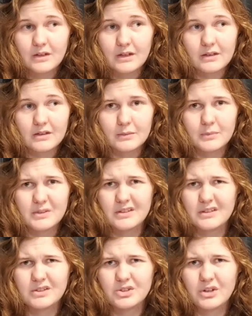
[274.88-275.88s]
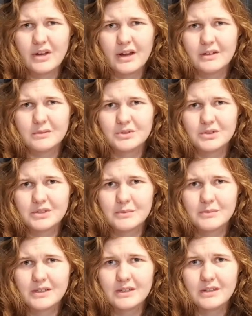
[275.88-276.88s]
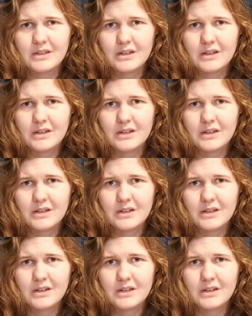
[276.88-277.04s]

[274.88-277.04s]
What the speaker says: like limited edition items or something.